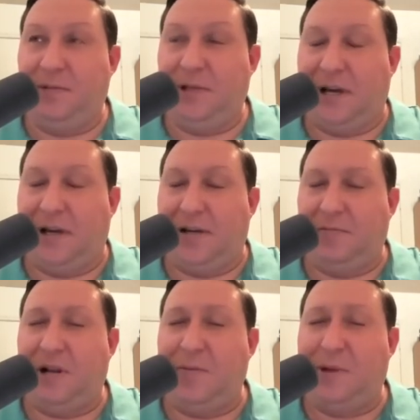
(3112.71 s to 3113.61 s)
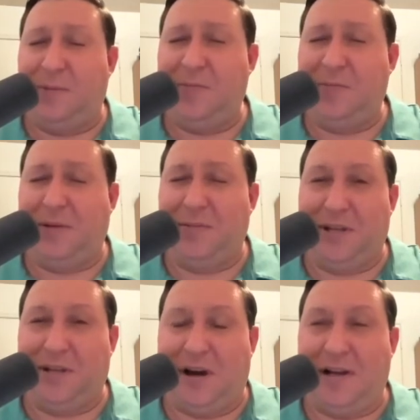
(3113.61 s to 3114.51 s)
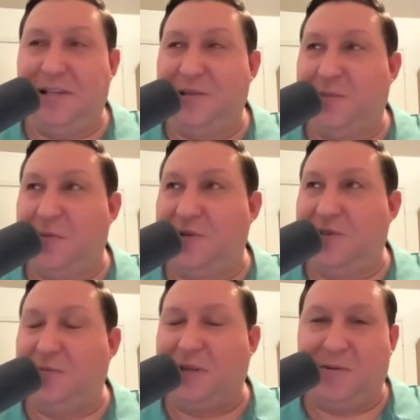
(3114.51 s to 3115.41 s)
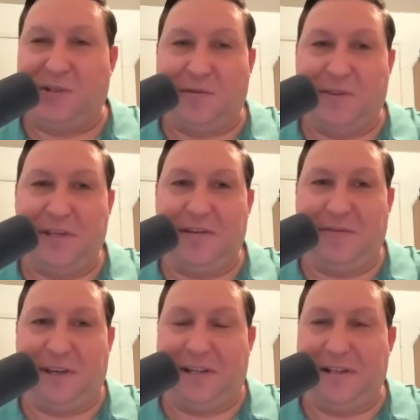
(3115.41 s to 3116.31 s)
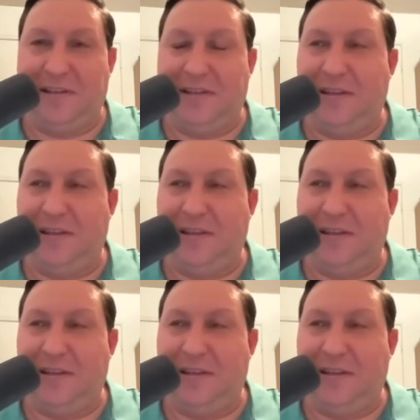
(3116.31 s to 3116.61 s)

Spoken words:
when I mean people, I mean audience members sometimes don't think of it.